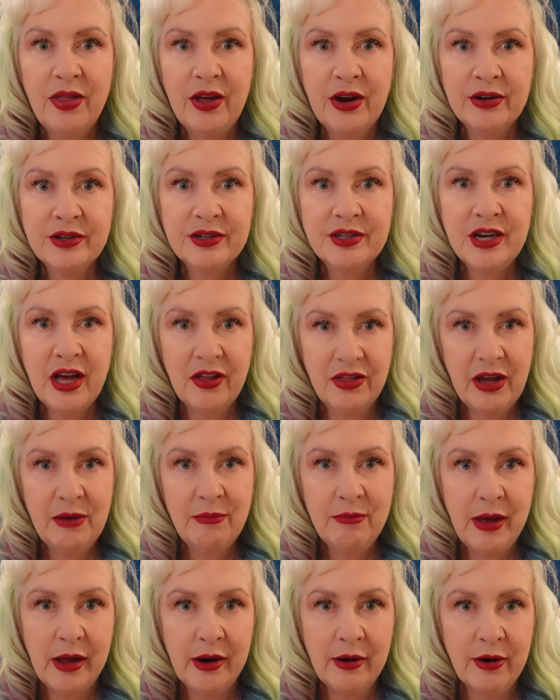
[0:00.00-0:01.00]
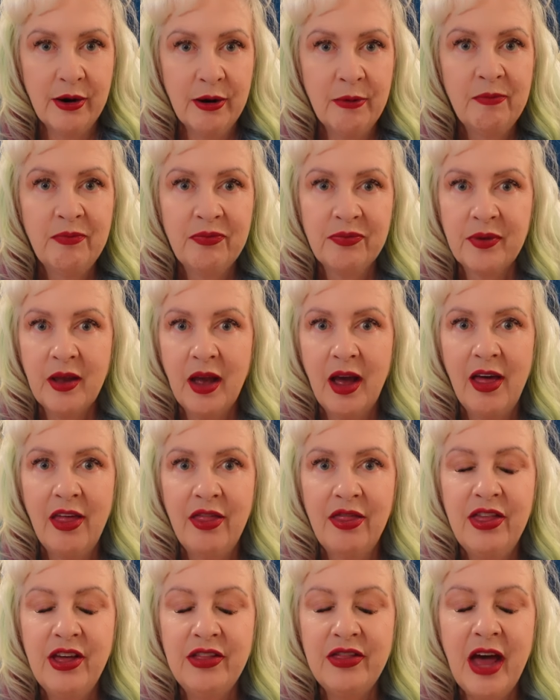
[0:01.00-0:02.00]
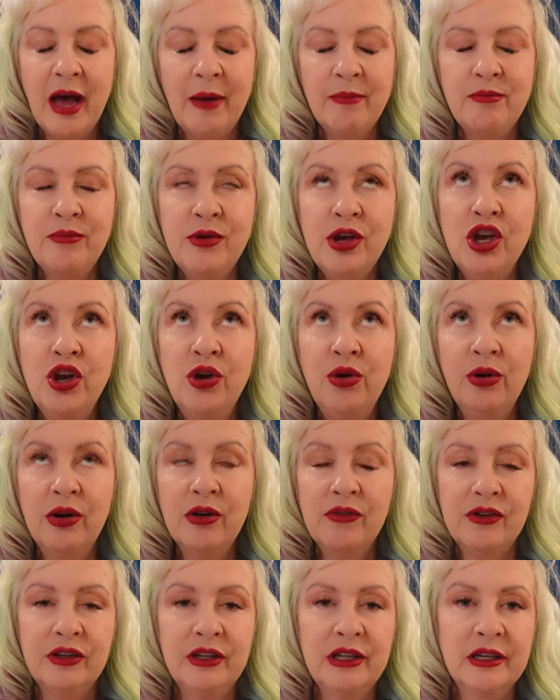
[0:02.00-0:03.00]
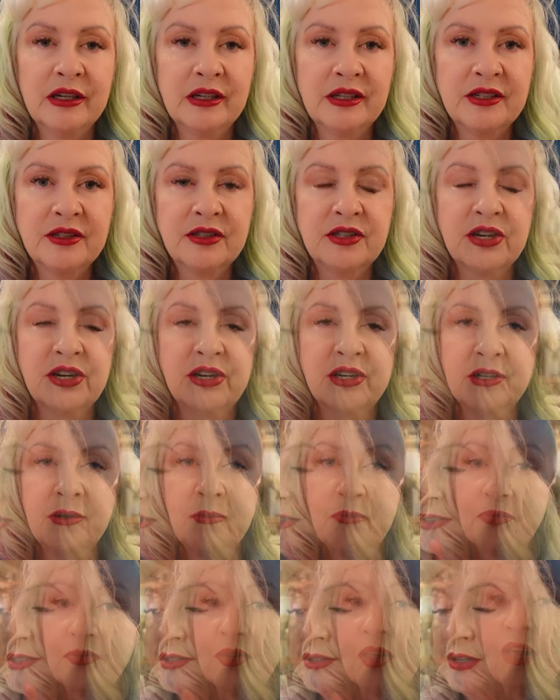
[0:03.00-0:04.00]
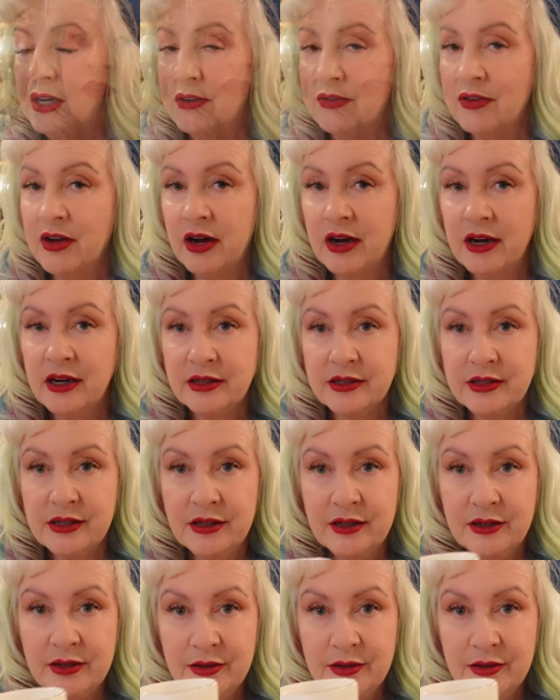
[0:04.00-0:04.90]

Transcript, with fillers: there's nothing better than that beautiful little dessert. So I've got